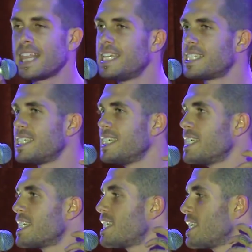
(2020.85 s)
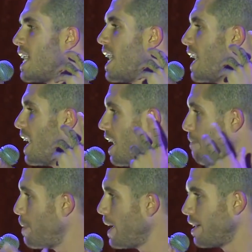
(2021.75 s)
This is a
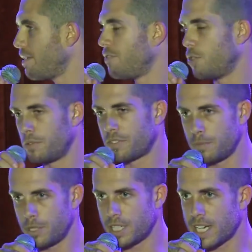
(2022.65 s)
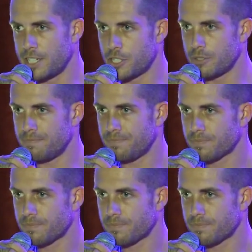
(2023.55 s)
better form of communication